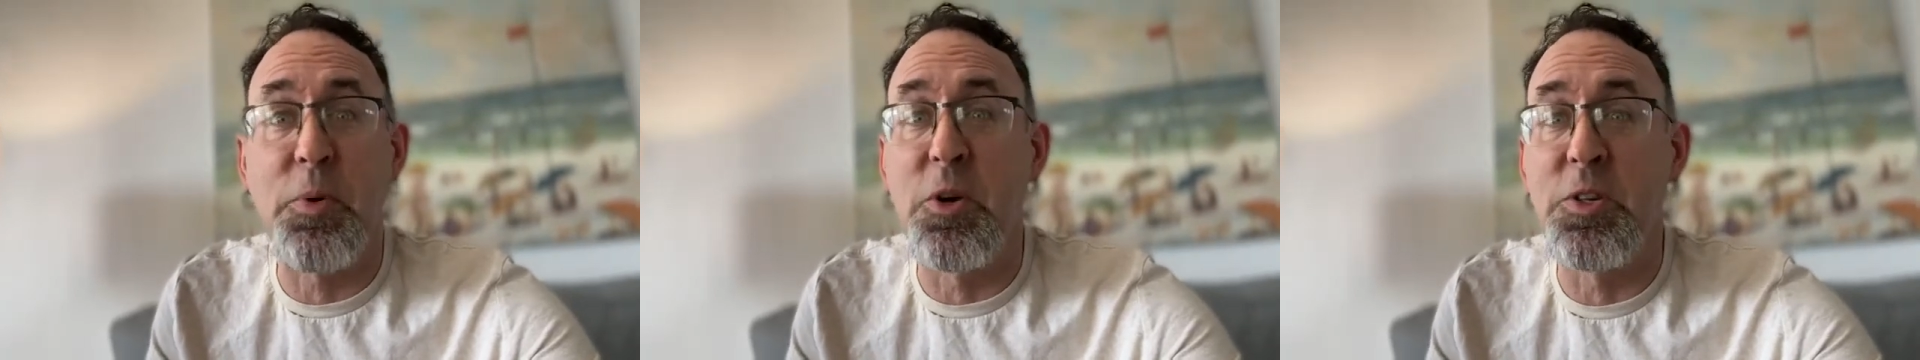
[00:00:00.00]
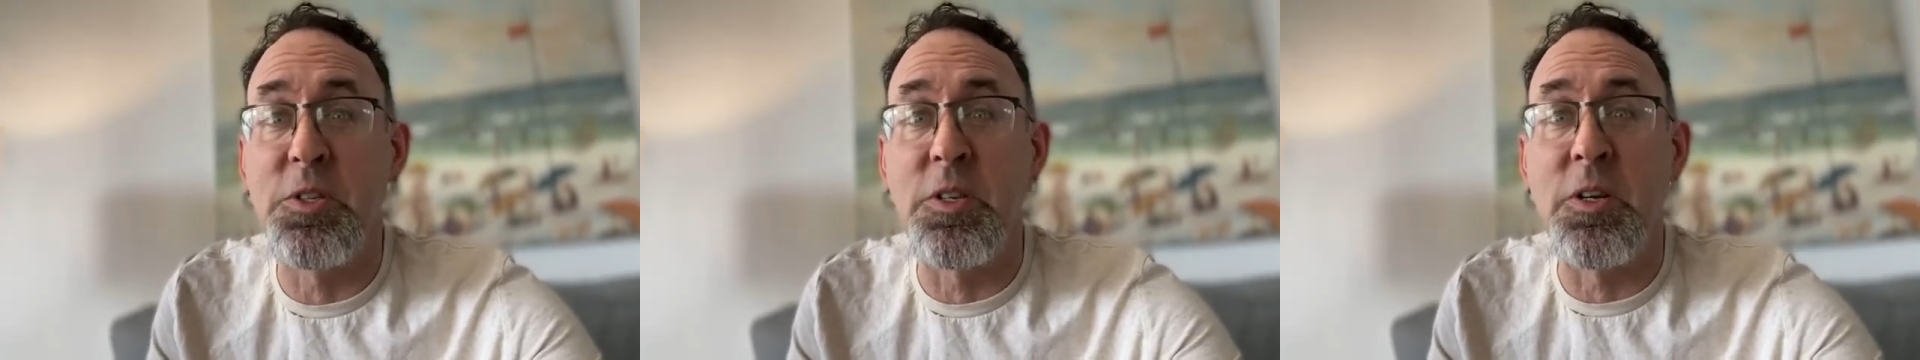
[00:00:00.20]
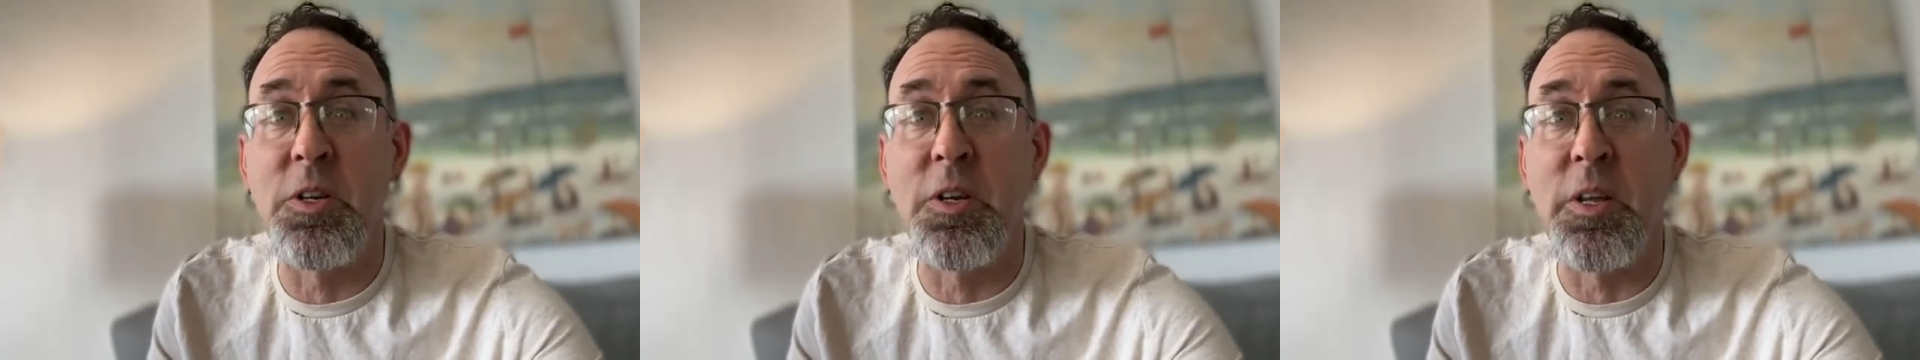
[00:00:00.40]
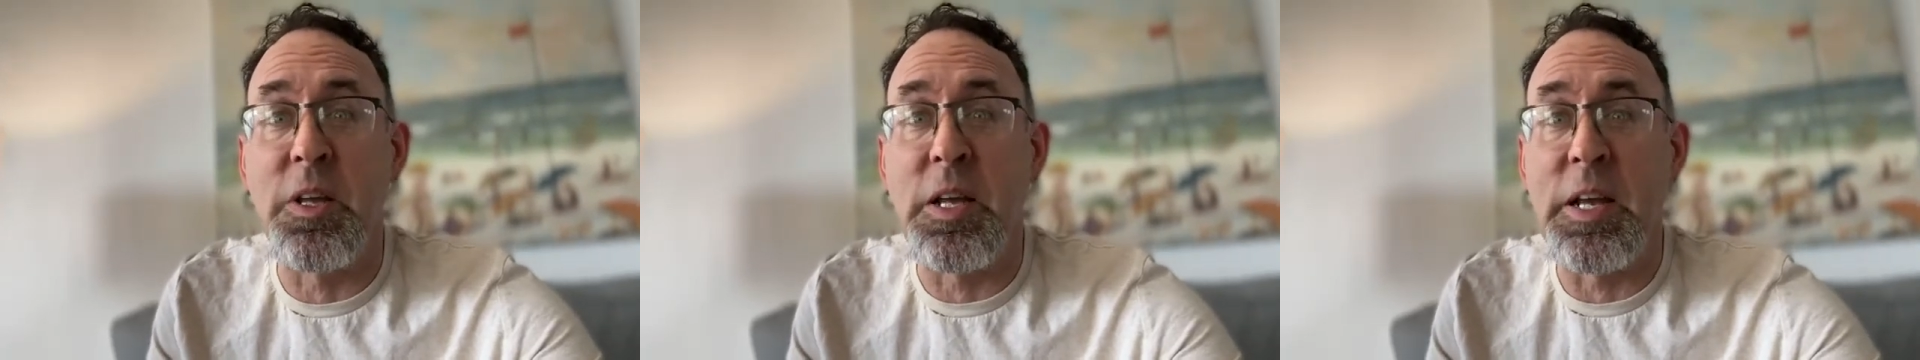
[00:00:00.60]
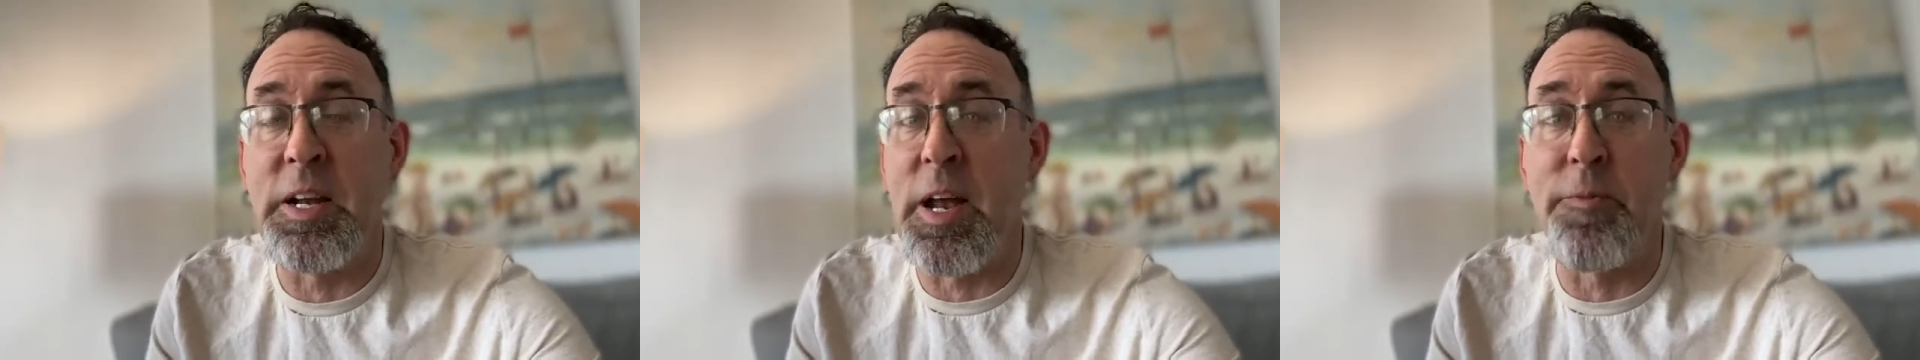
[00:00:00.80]
person
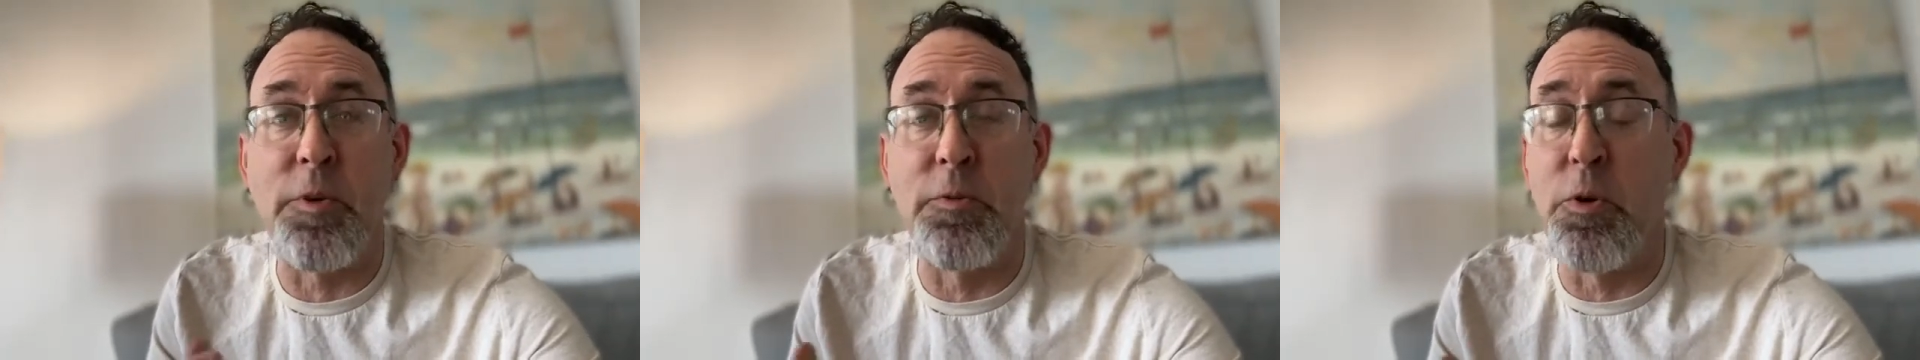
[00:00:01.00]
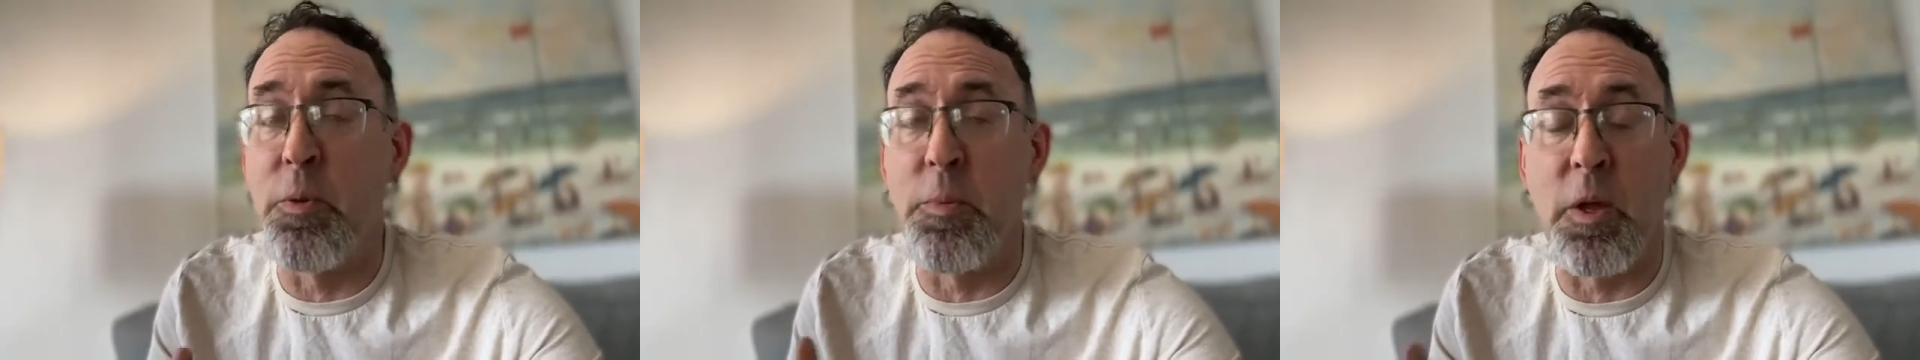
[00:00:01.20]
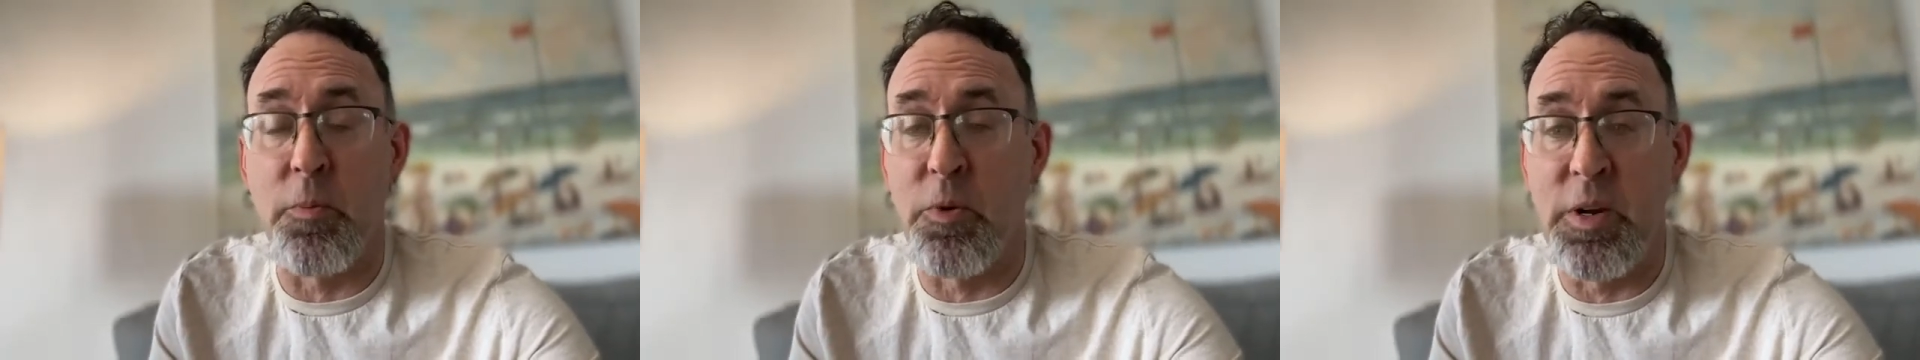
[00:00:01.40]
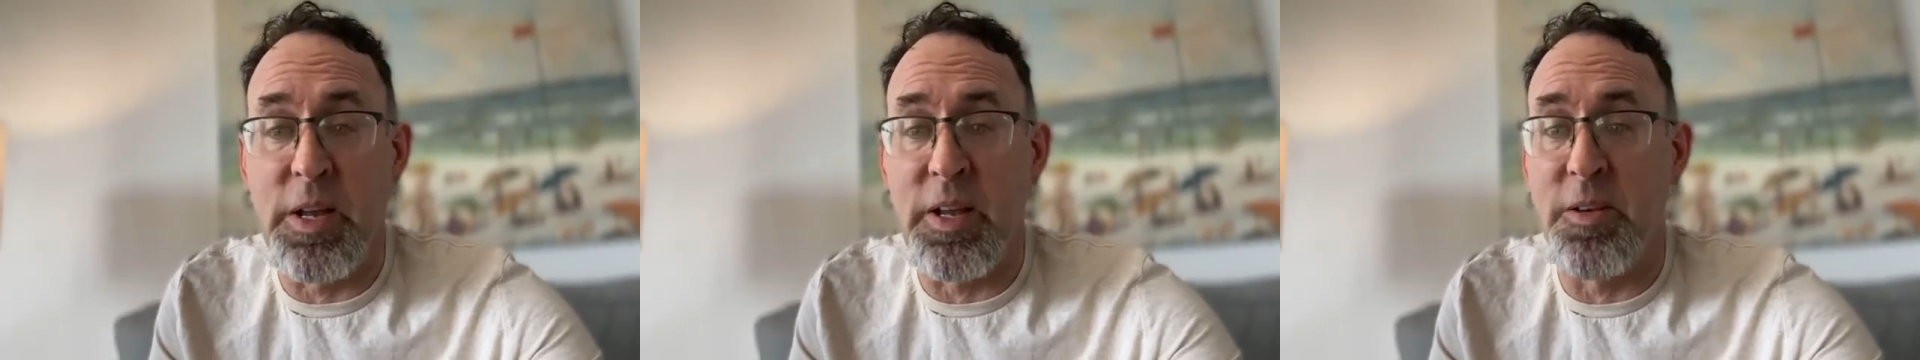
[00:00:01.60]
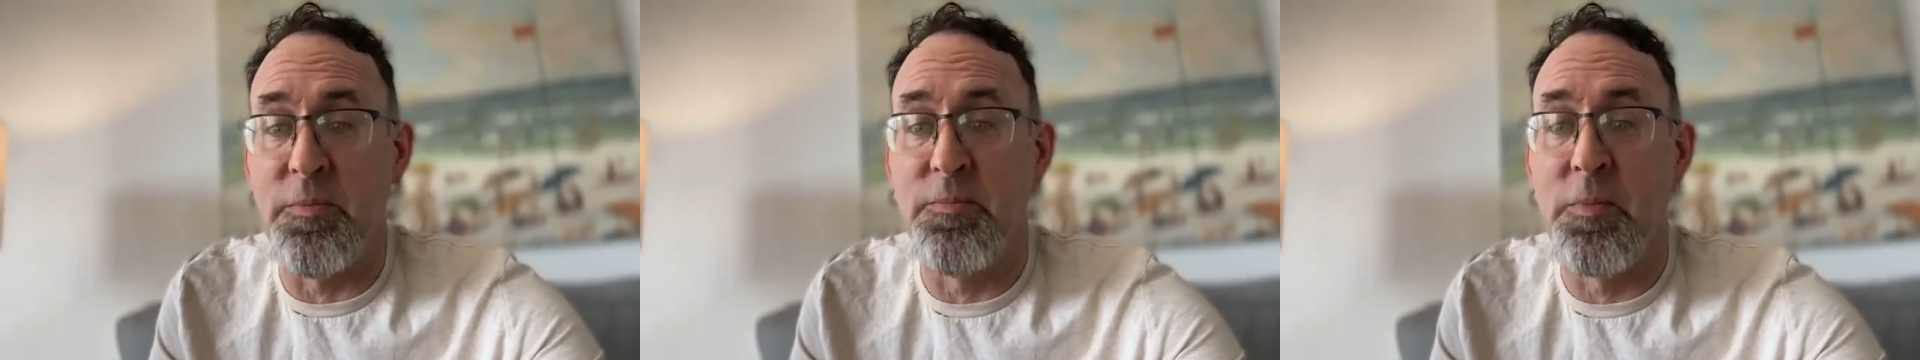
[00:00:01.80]
in every room that we're
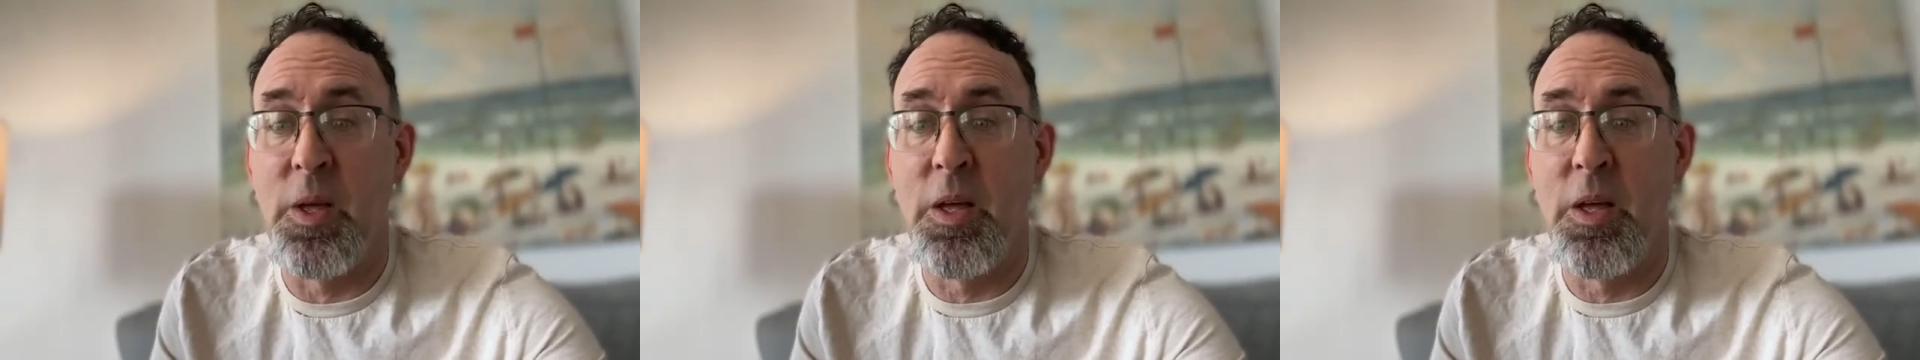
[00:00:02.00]
in.